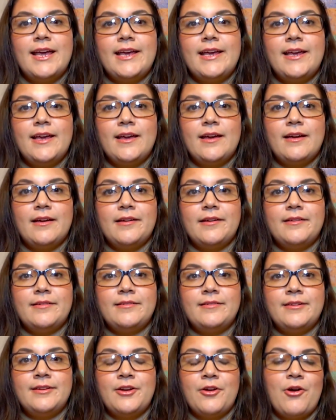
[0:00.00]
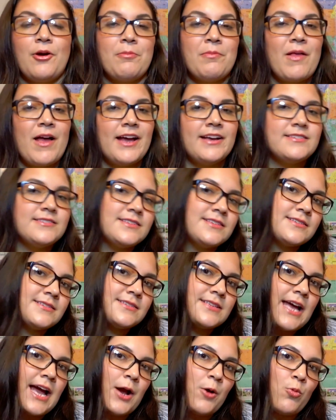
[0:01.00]
And,
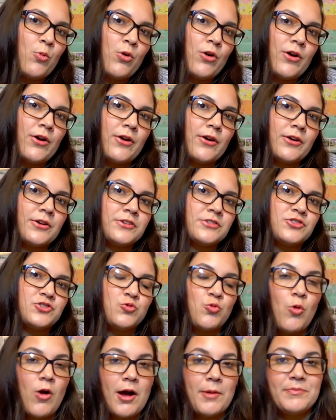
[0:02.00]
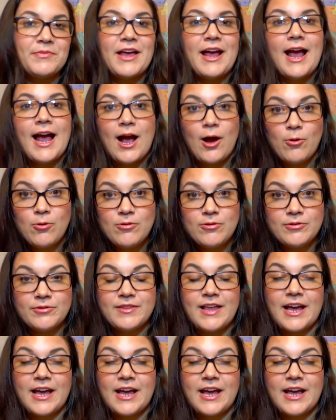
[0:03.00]
appliances that were swapped out,